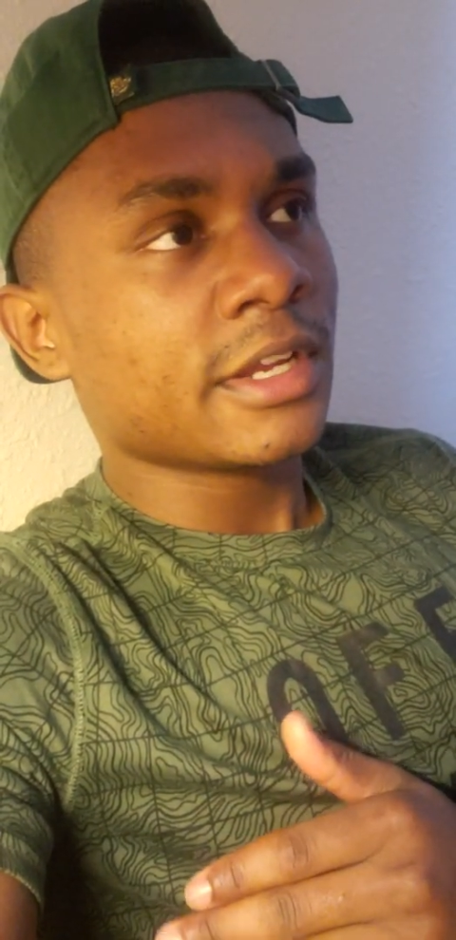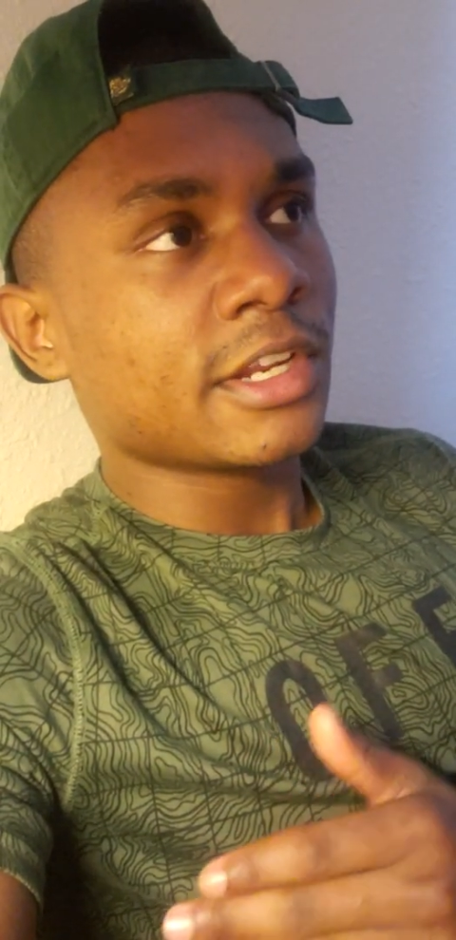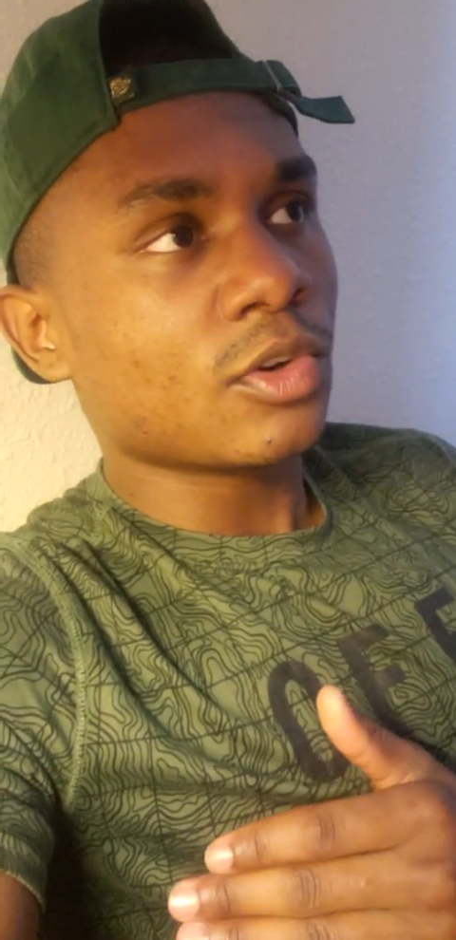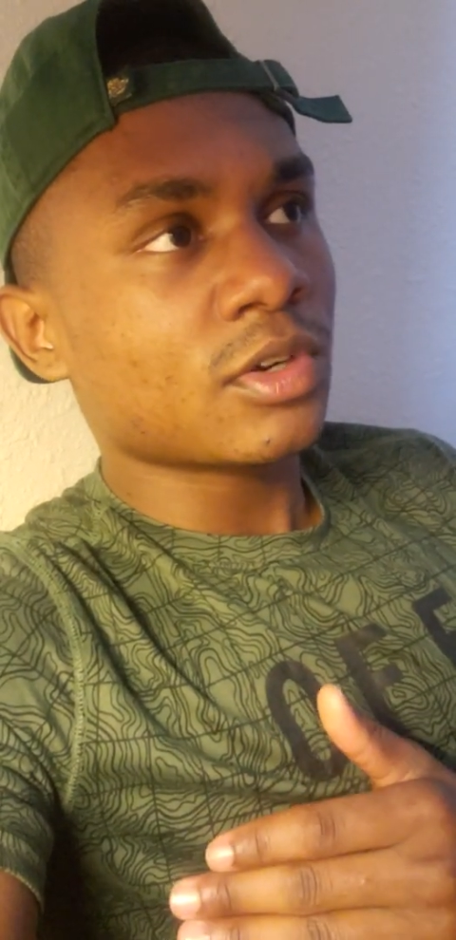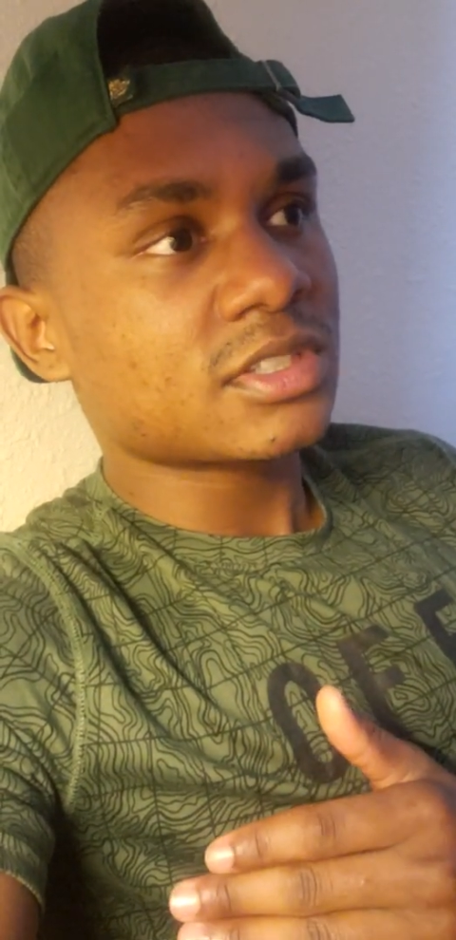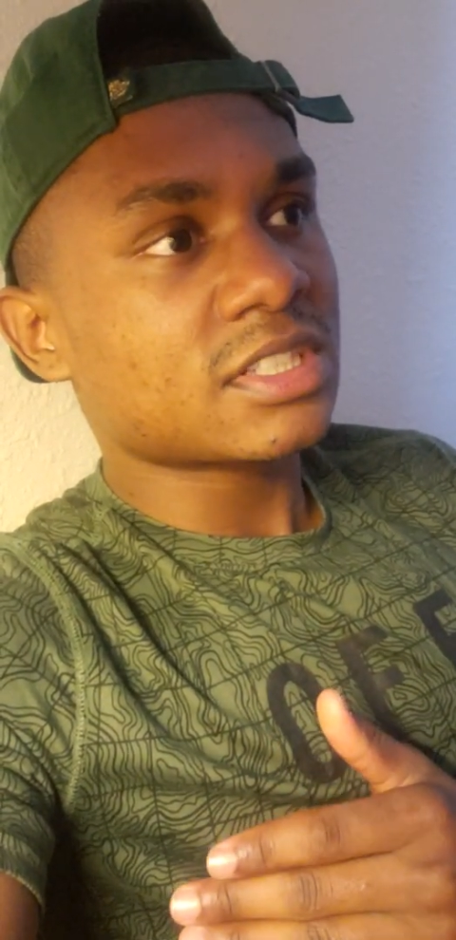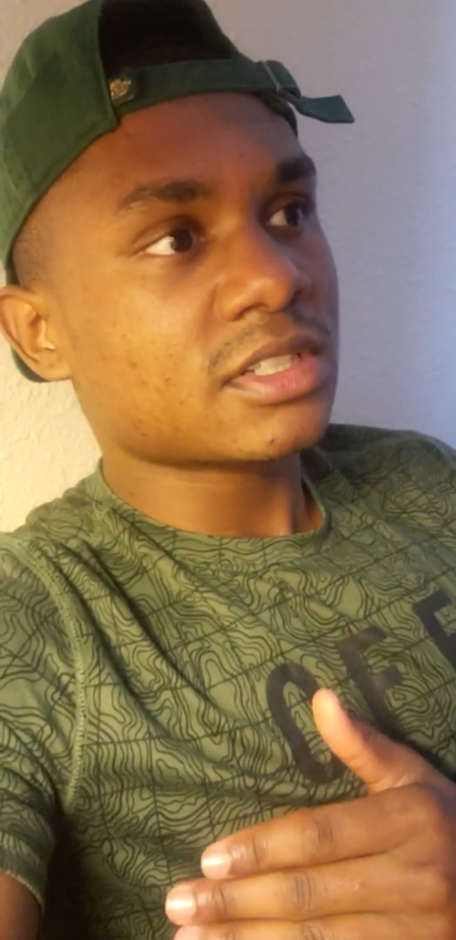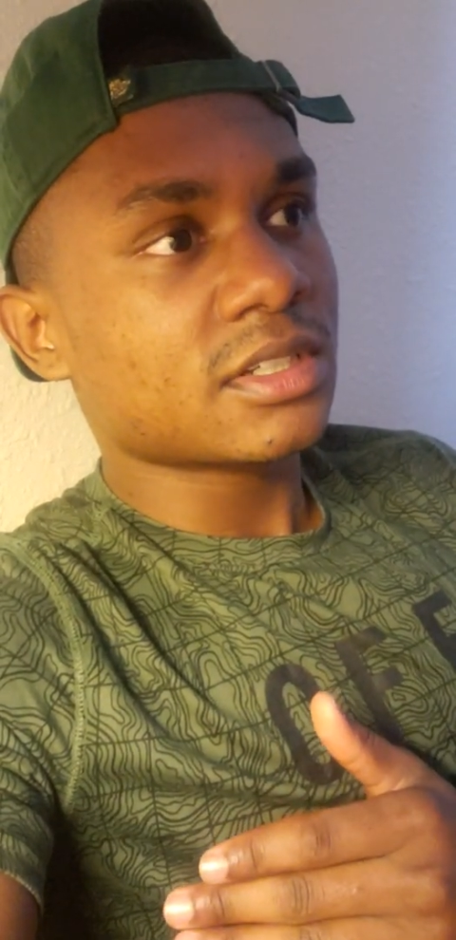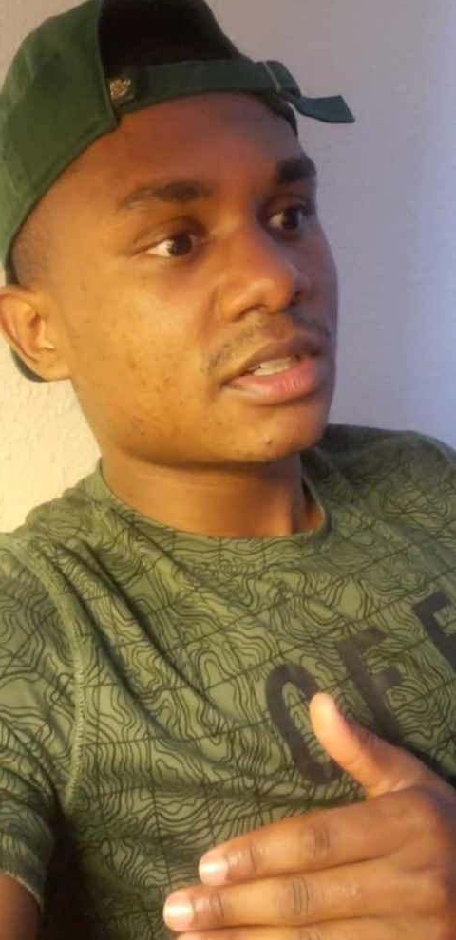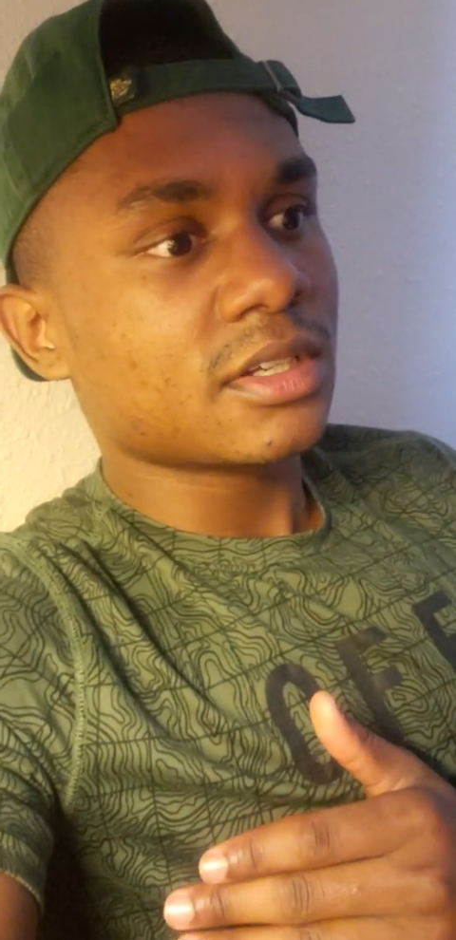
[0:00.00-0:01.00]
in order
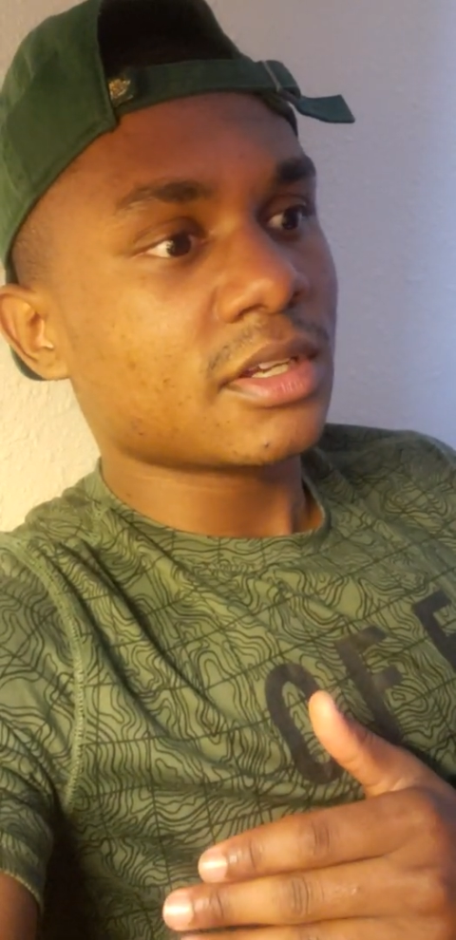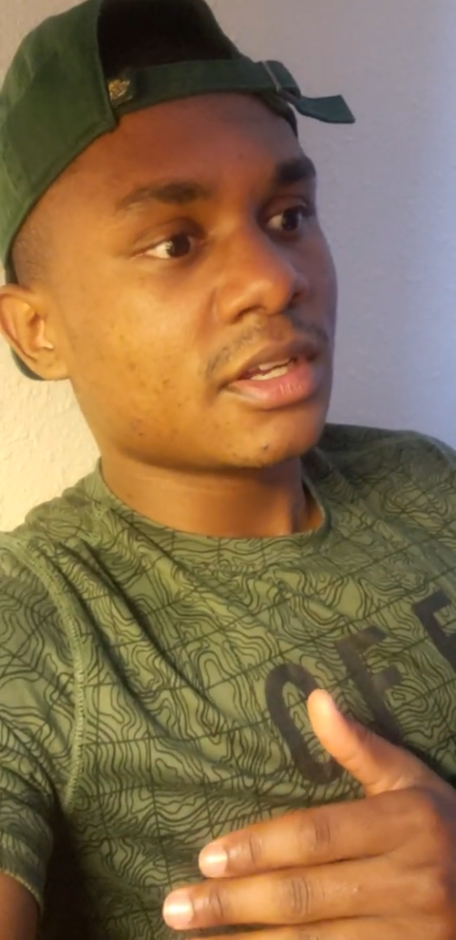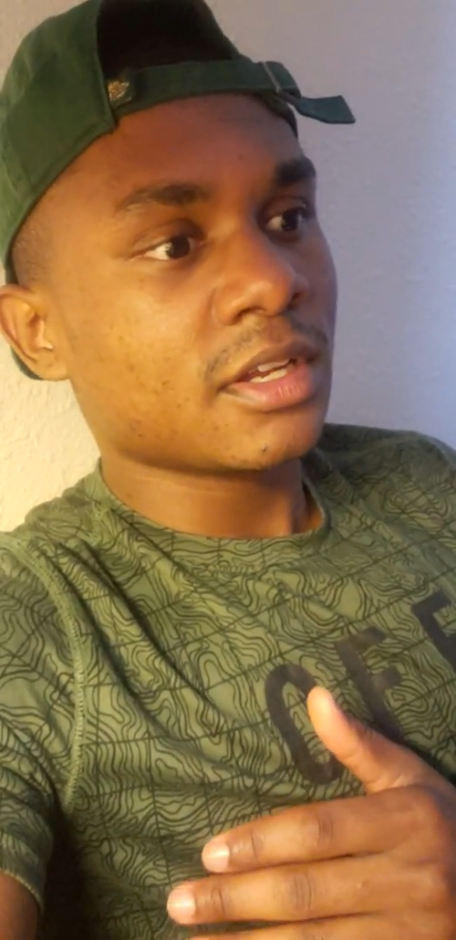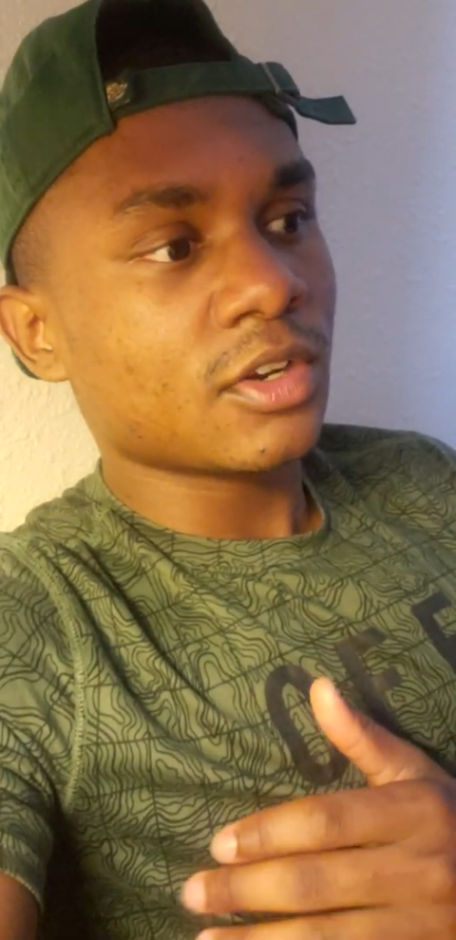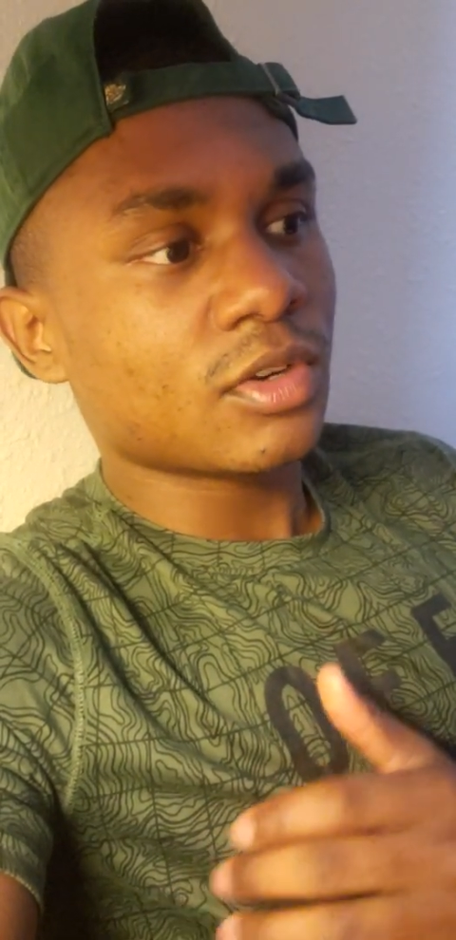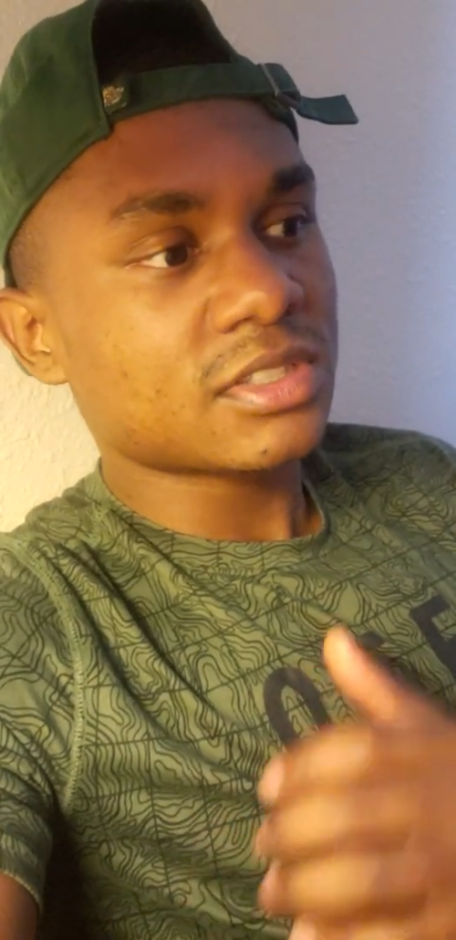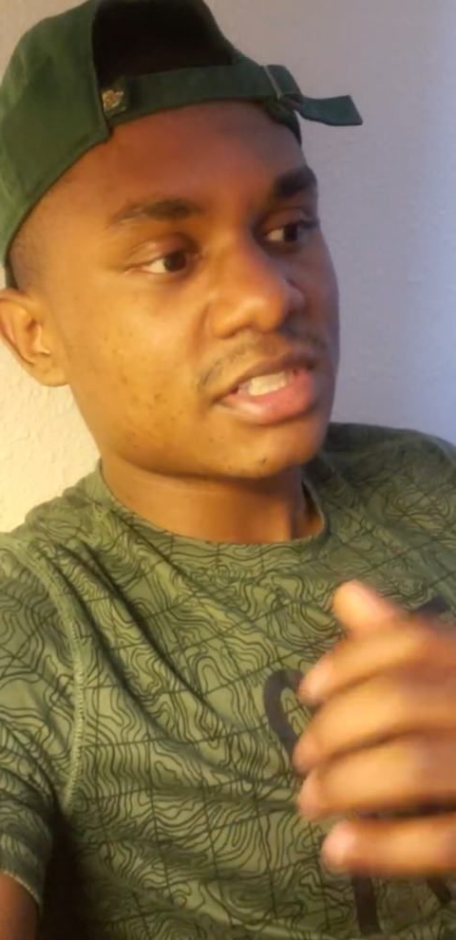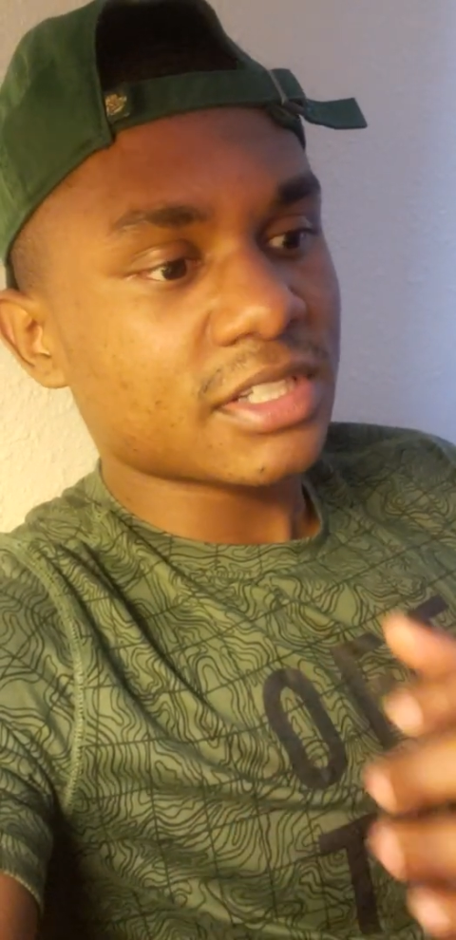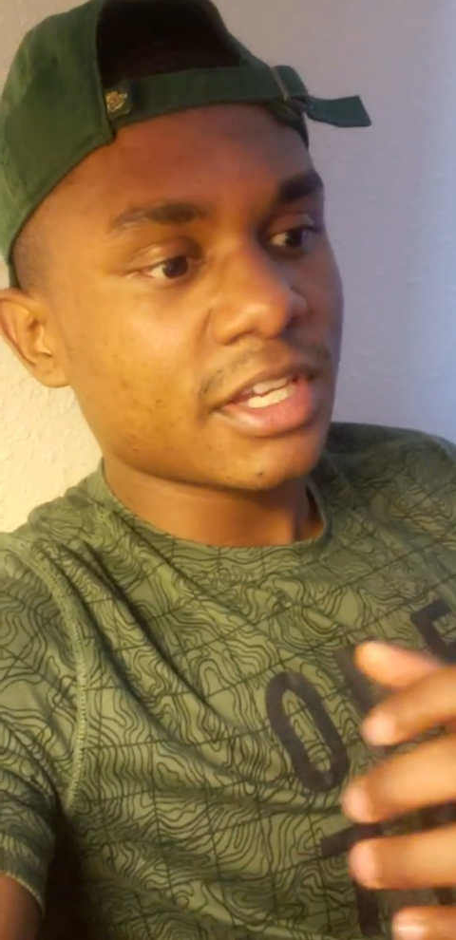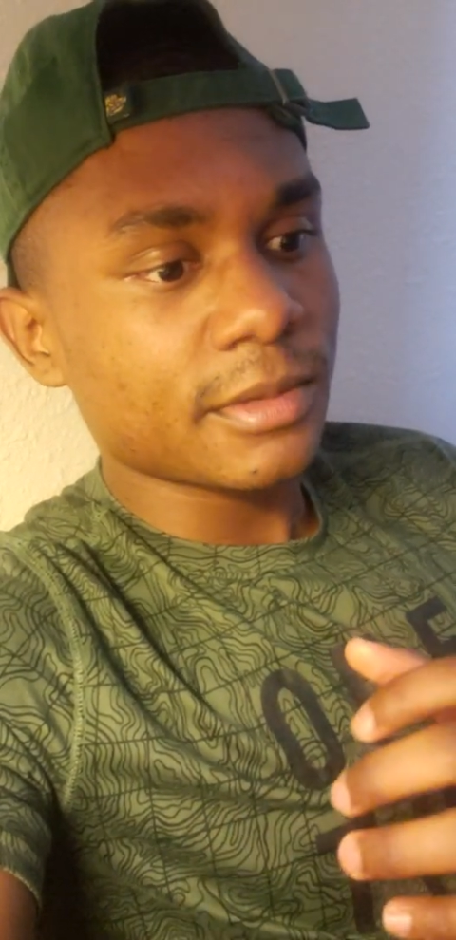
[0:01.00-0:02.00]

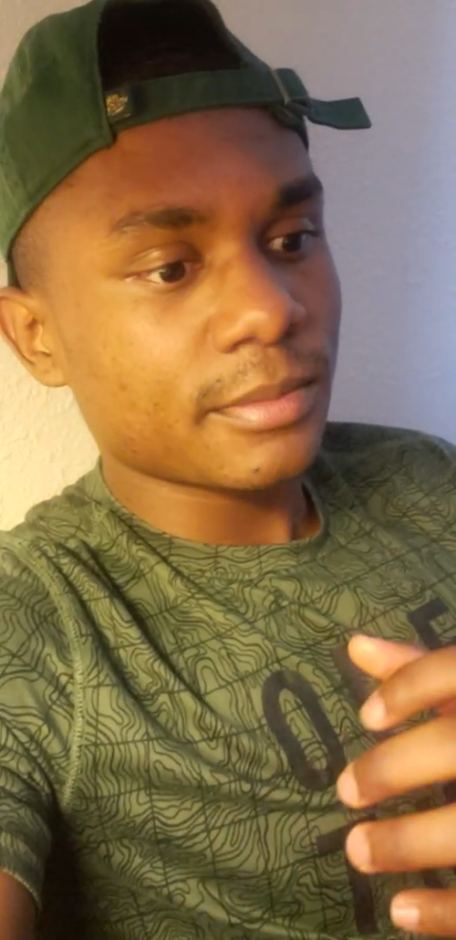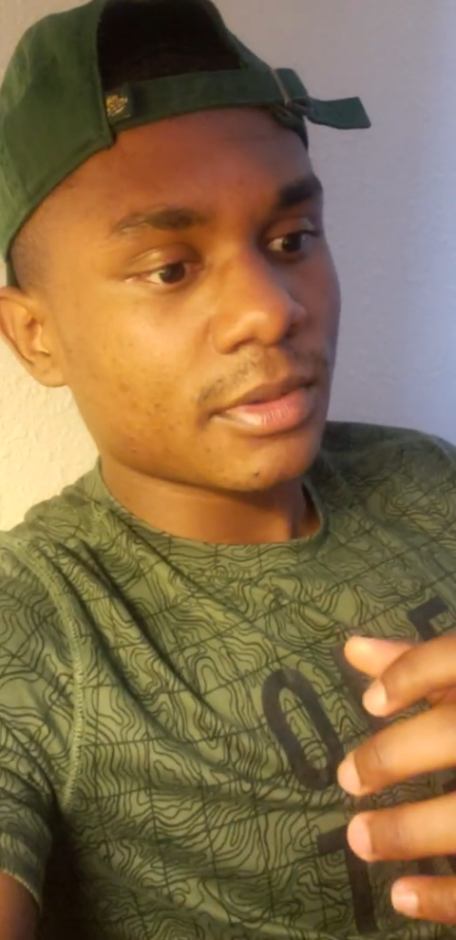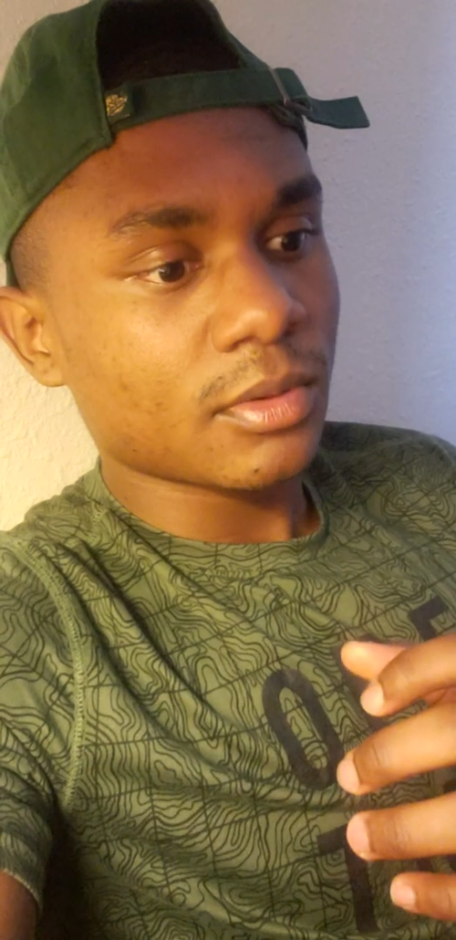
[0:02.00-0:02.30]
to keep